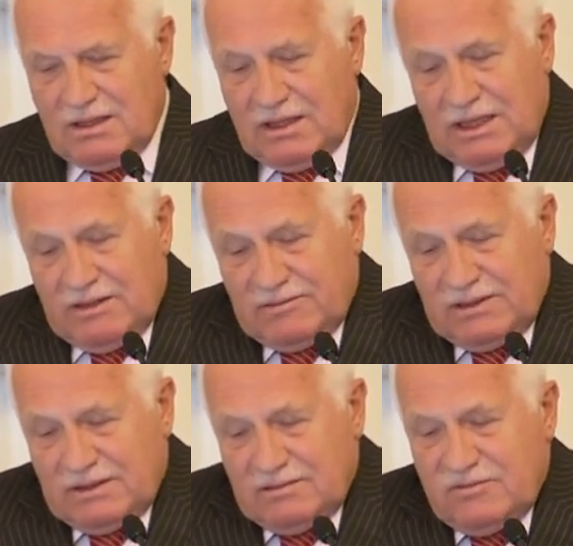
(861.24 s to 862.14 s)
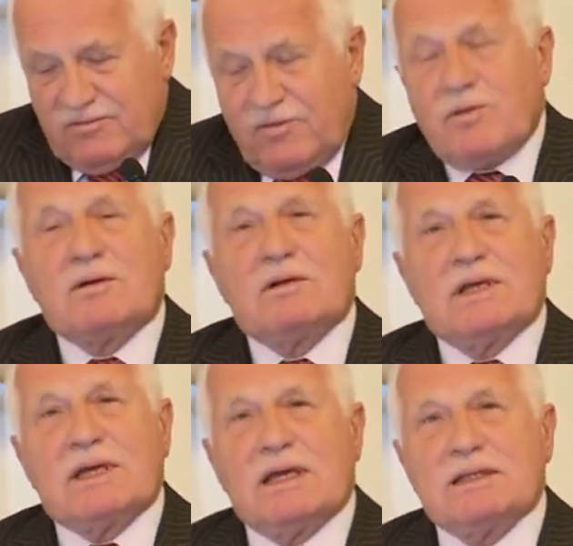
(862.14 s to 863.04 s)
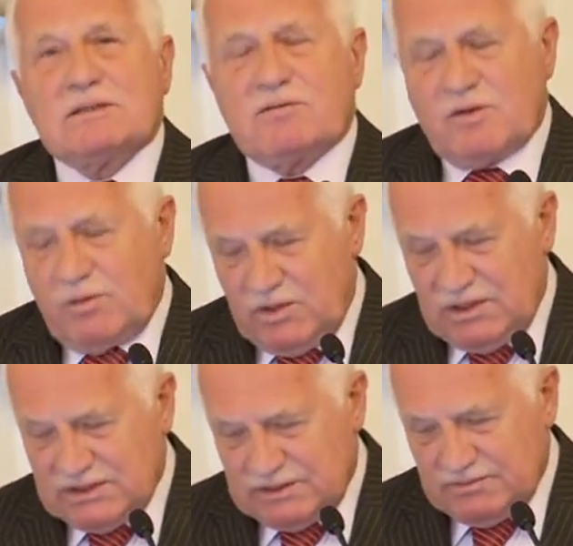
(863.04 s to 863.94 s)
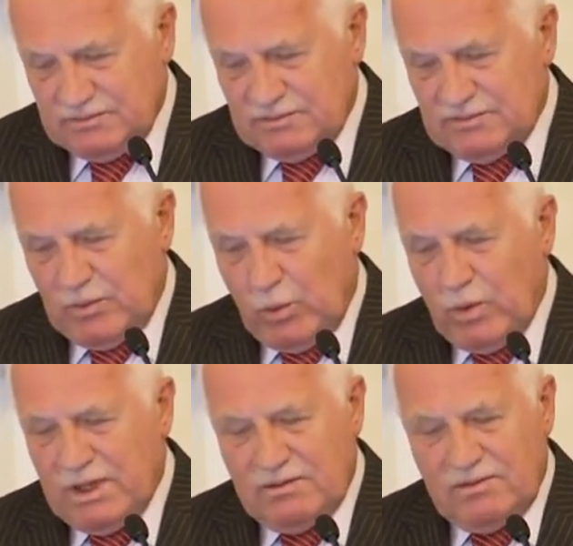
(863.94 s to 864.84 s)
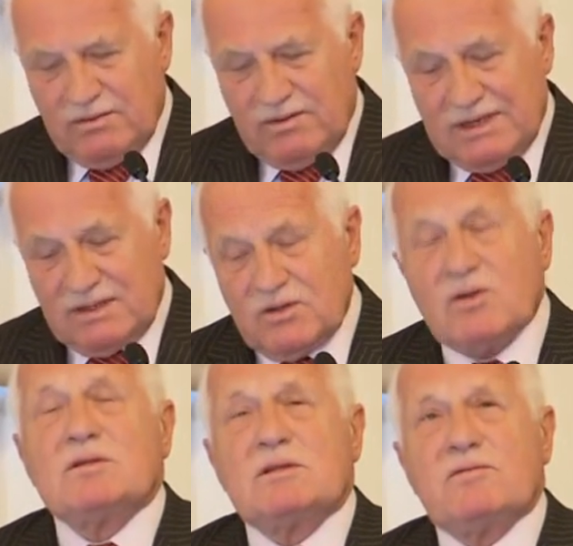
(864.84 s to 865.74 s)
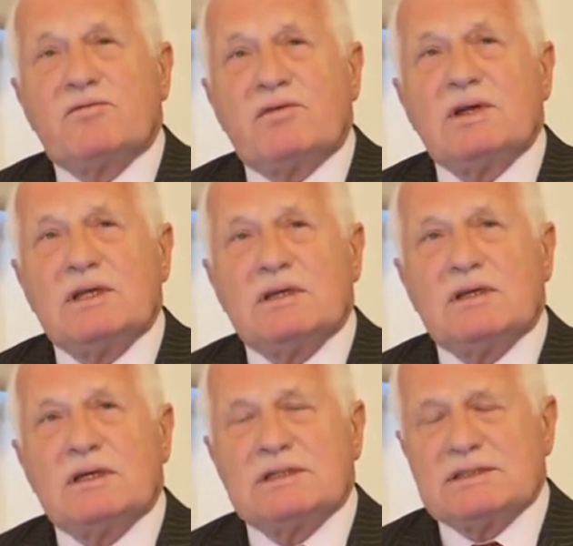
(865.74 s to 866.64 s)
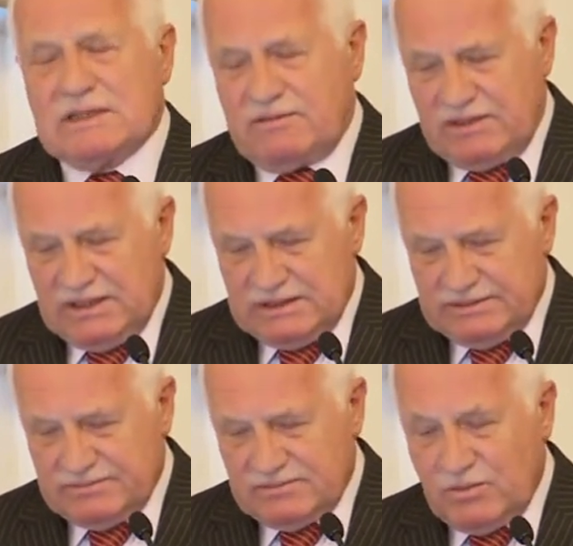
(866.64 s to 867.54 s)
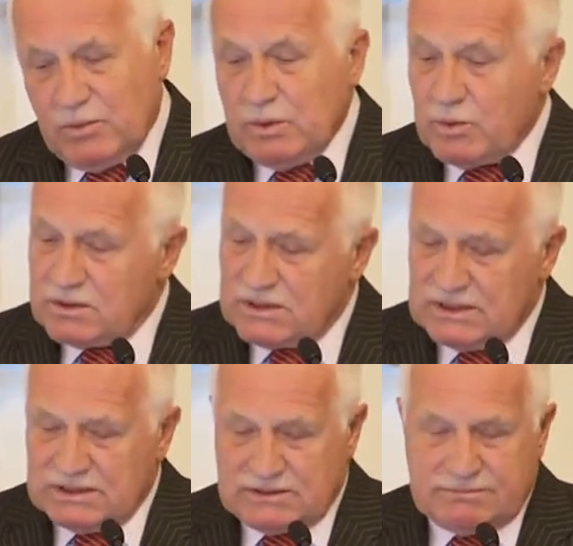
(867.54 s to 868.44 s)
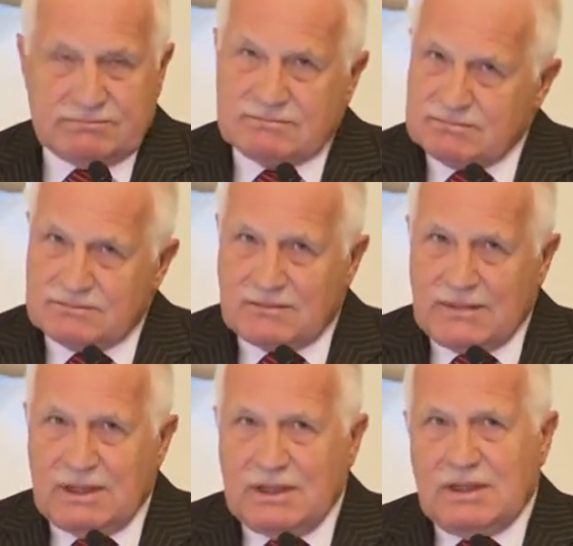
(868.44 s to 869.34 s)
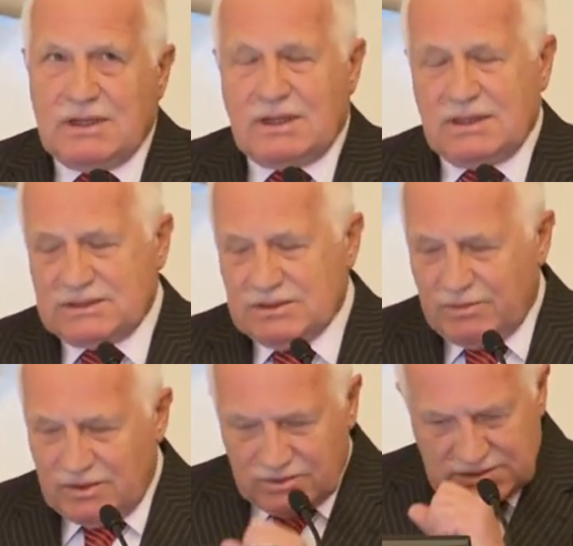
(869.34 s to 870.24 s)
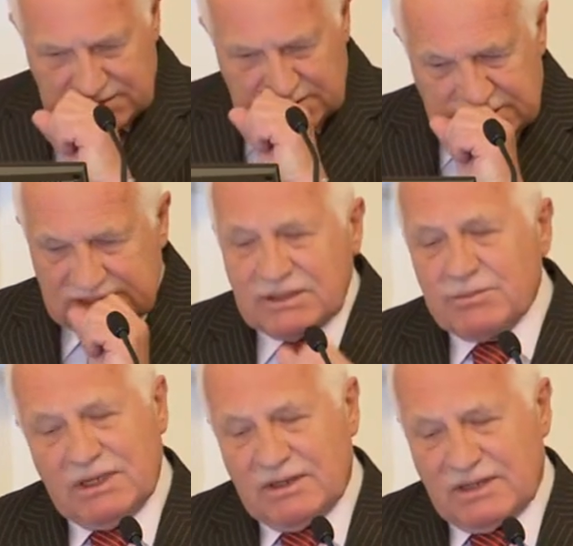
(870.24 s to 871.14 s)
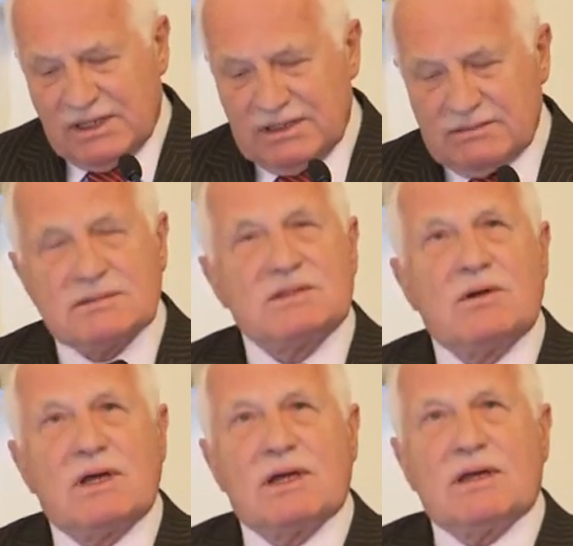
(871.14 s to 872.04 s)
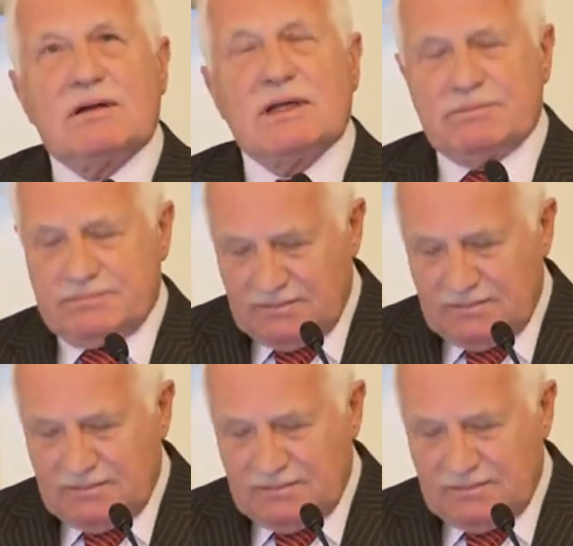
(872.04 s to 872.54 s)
After 4 decades of communism, when we were not free and sovereign, we wanted, I suppose similarly to Hungary,